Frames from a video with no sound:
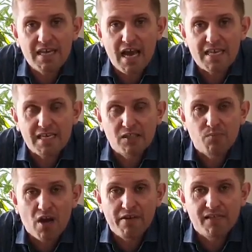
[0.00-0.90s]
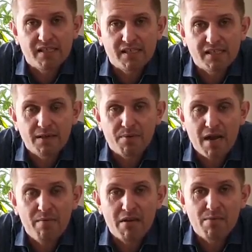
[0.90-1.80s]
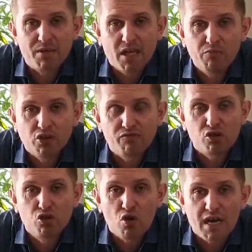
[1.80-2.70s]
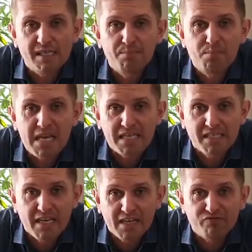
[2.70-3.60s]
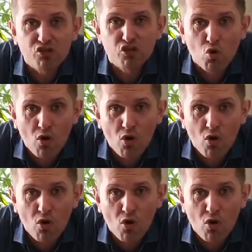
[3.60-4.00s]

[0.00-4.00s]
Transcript: Mass absolute because our country not in a condition to cope.